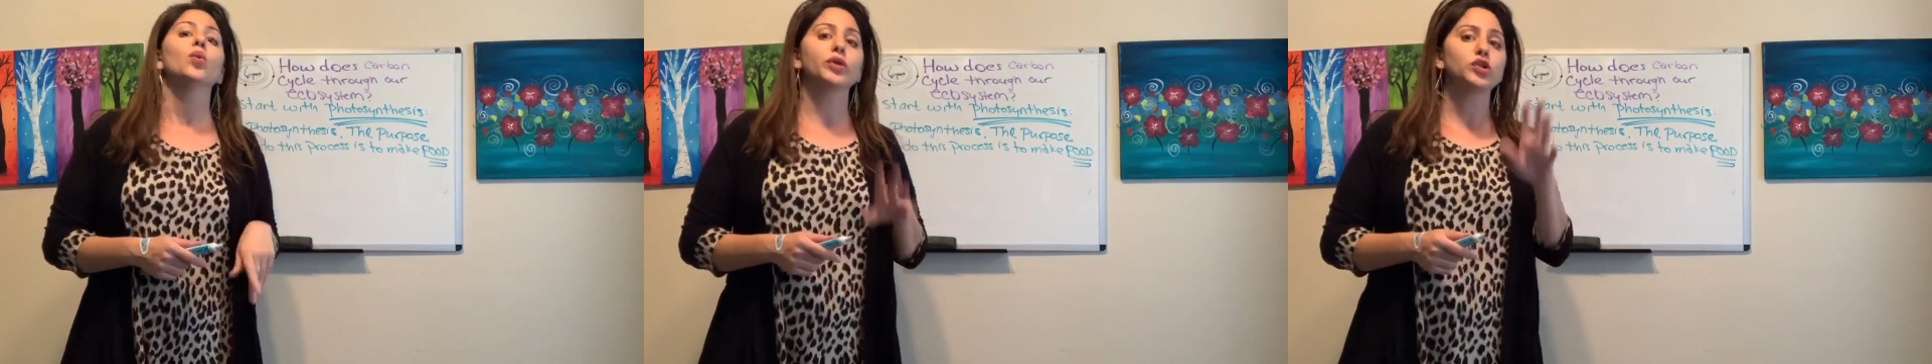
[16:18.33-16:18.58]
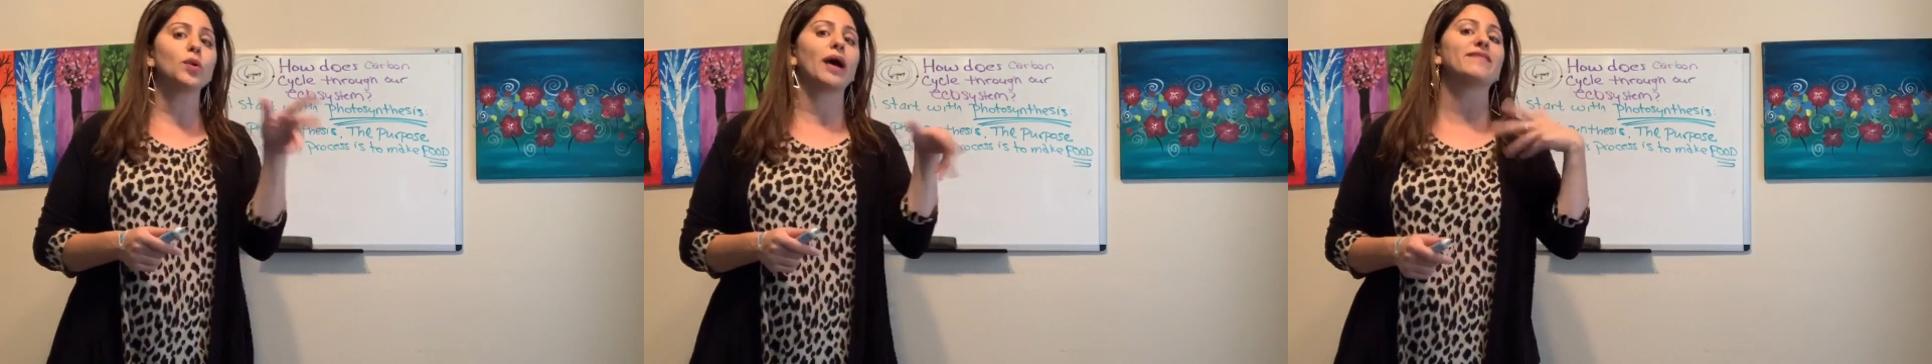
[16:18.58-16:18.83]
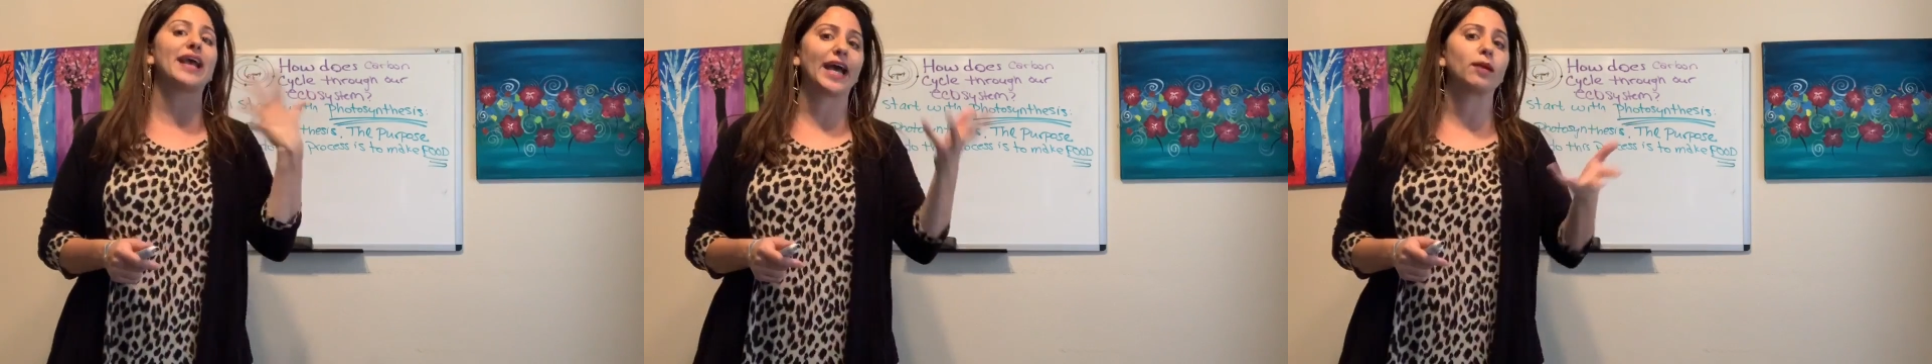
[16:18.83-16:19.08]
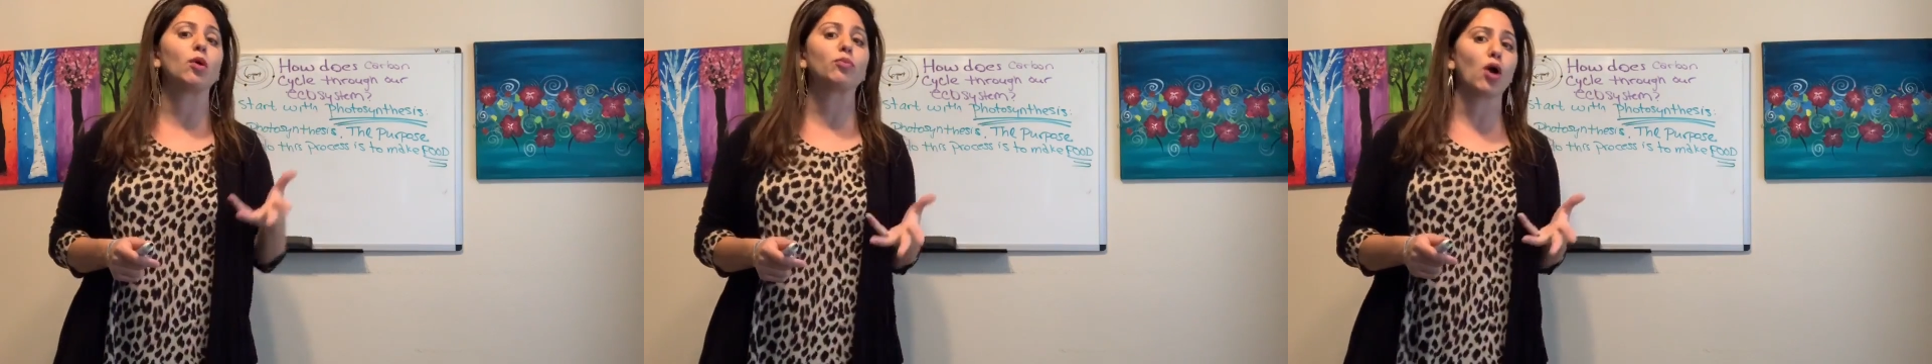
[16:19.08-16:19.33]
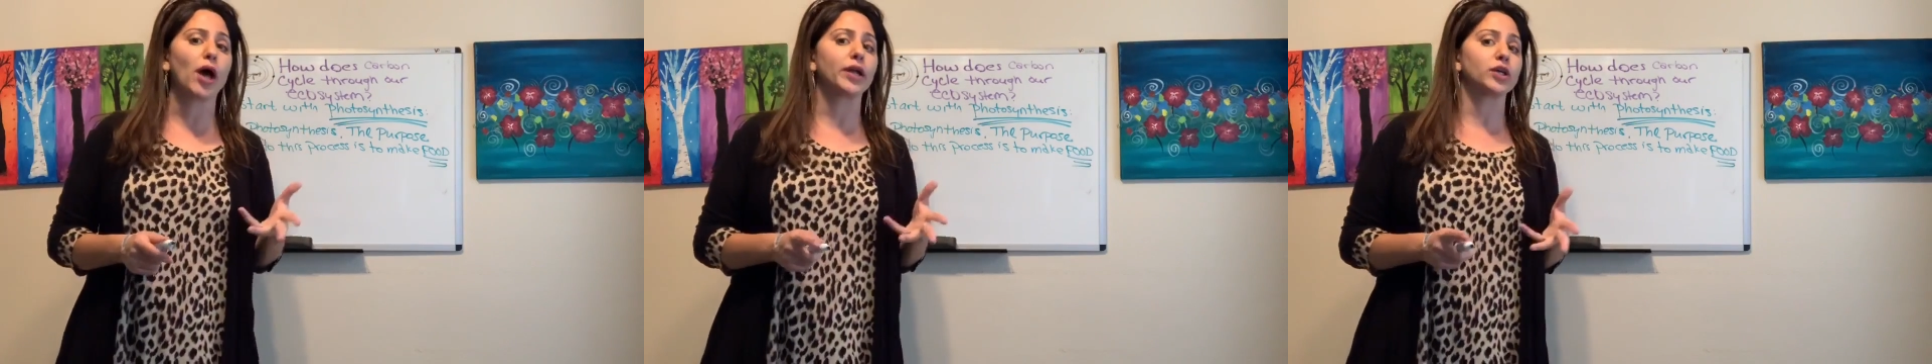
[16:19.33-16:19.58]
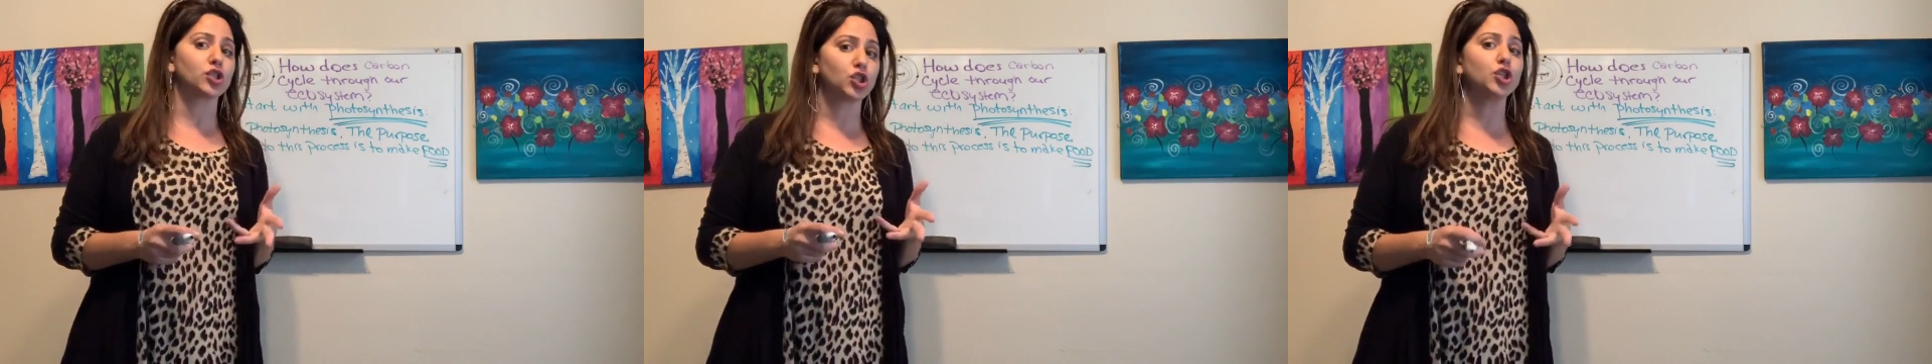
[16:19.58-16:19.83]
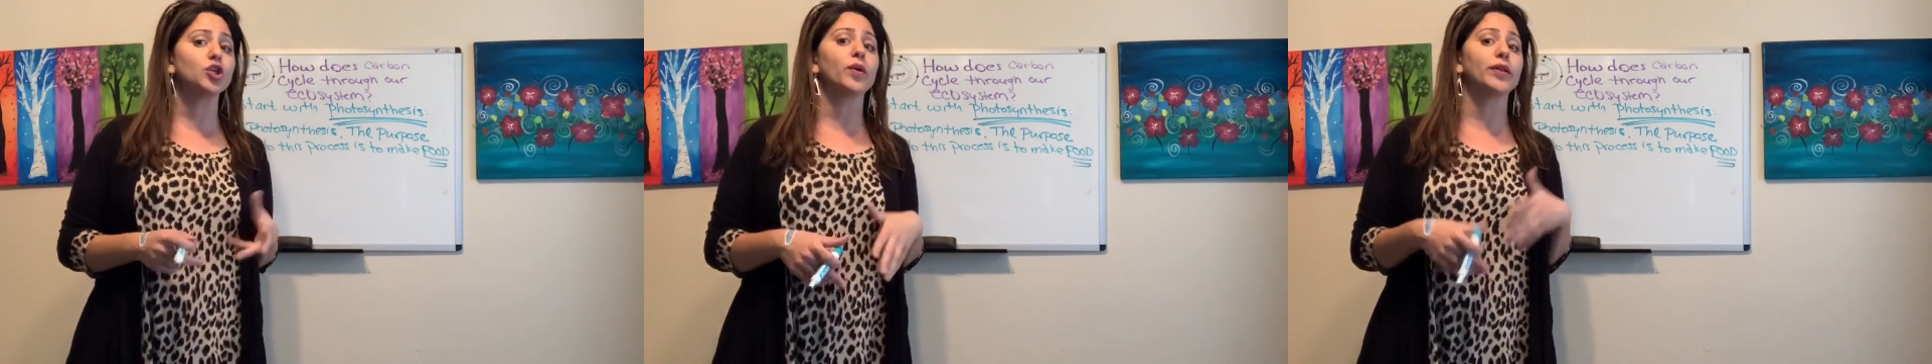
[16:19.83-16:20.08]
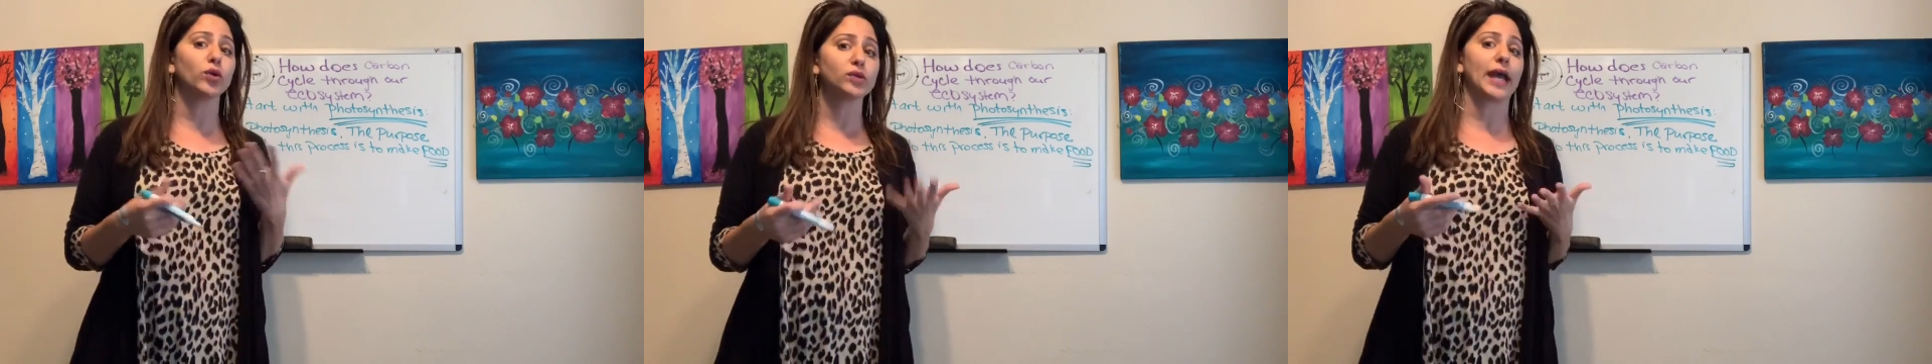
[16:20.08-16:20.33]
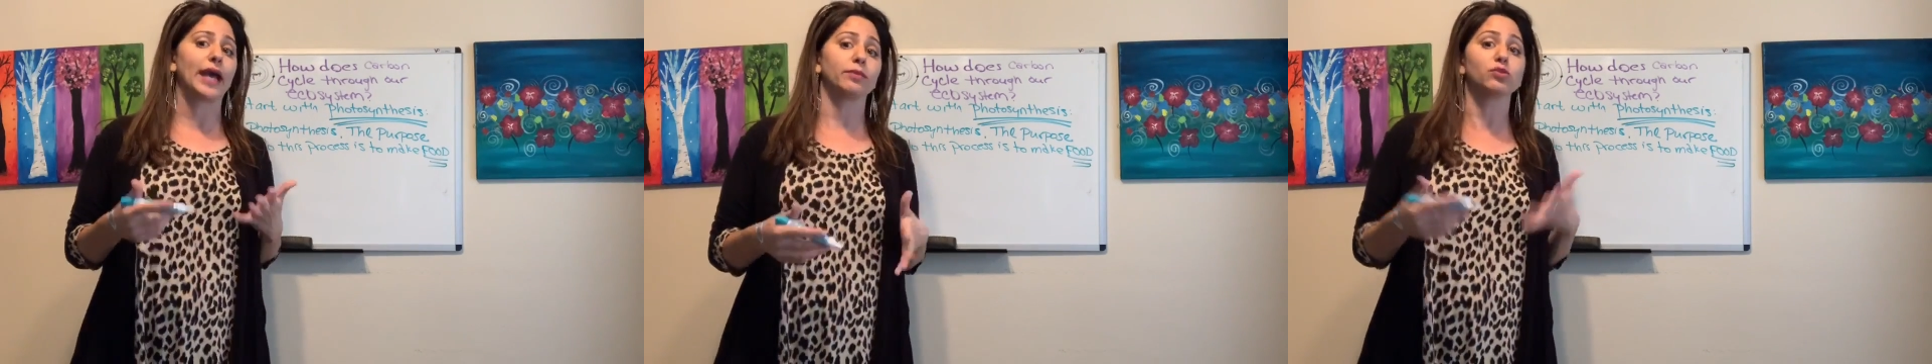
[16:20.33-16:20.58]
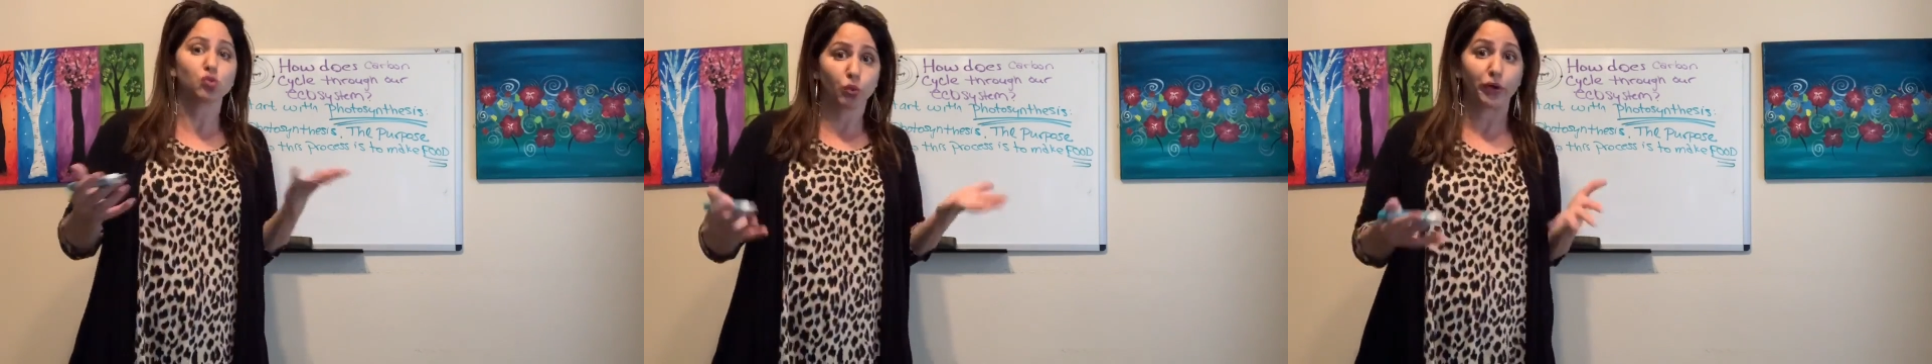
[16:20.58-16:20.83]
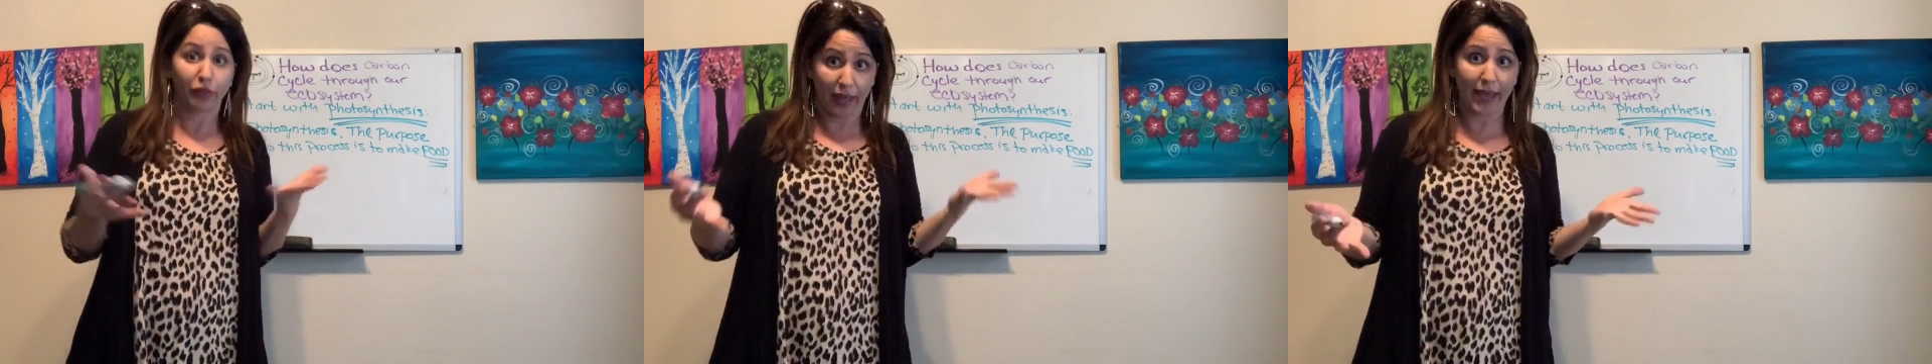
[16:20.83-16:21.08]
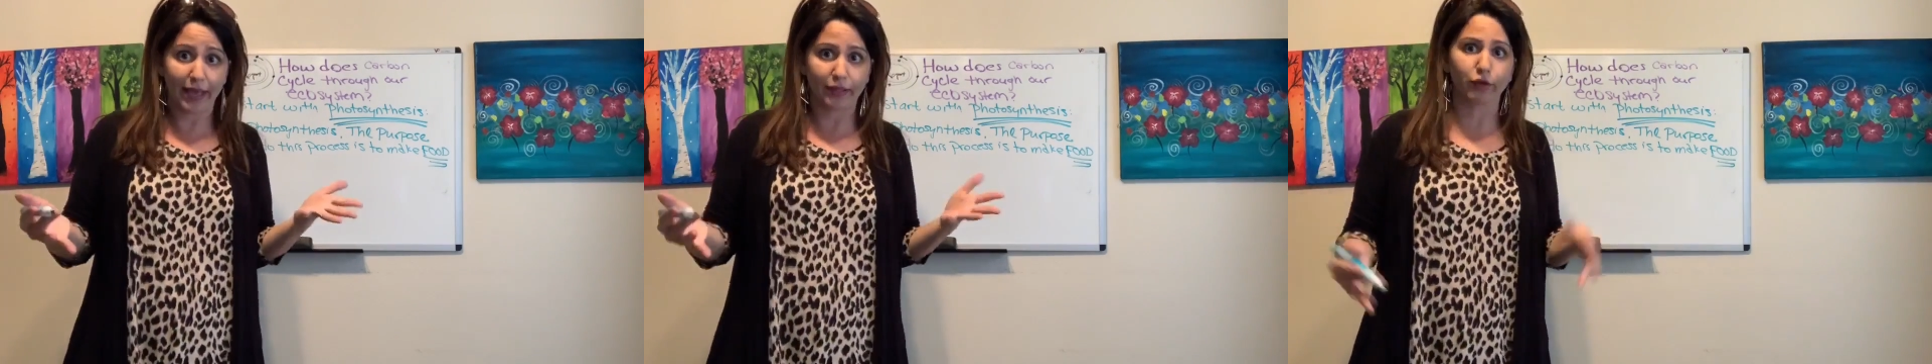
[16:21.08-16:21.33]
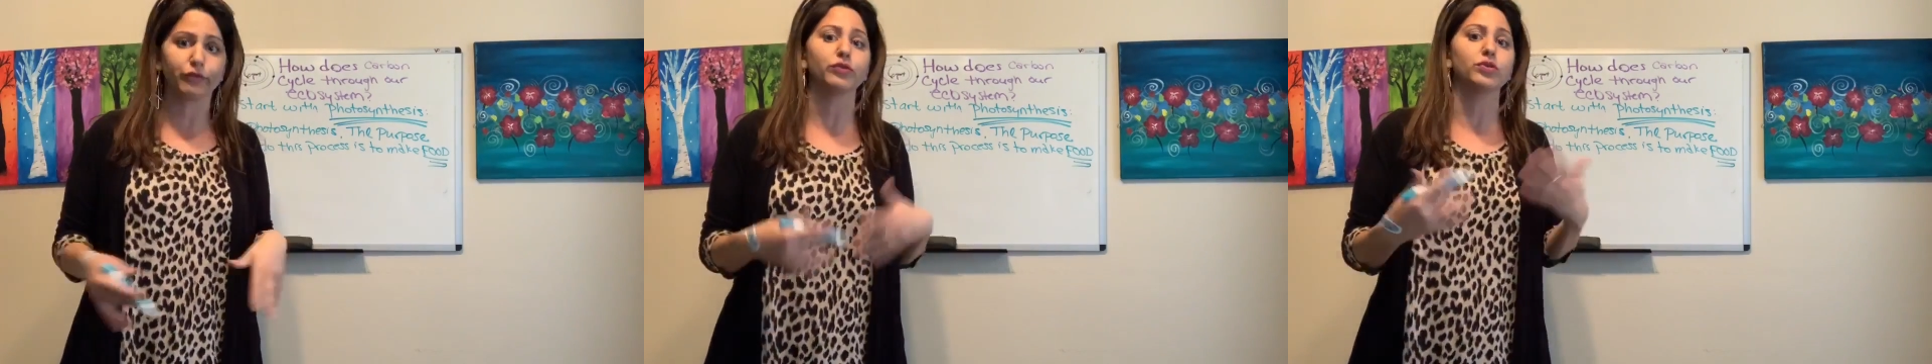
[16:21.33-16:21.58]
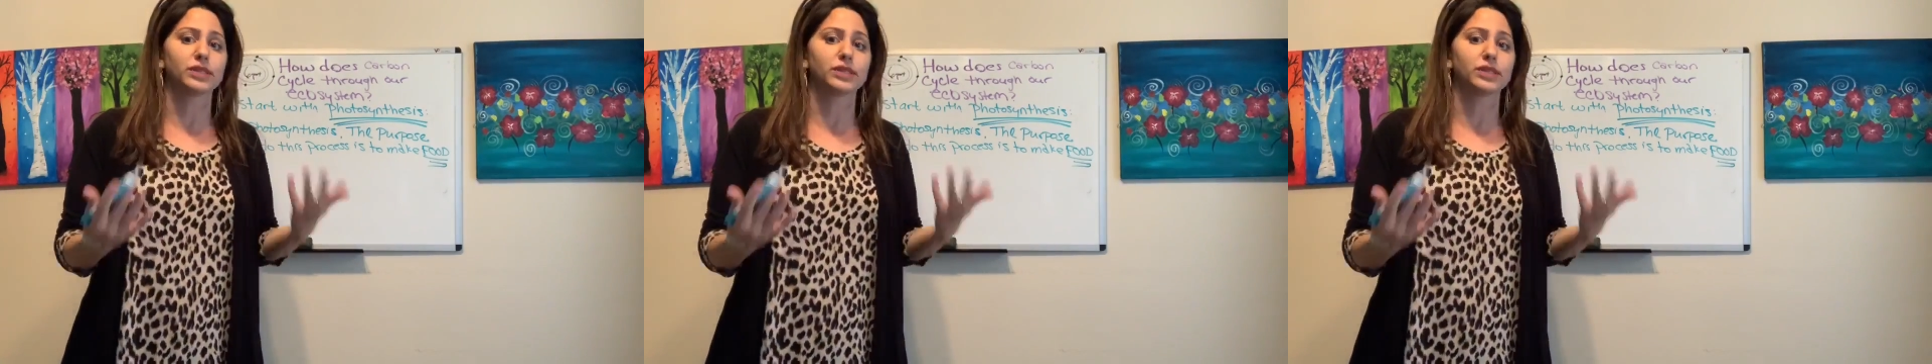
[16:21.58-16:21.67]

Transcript: We do have animal products too, and those animals, where do they get their food?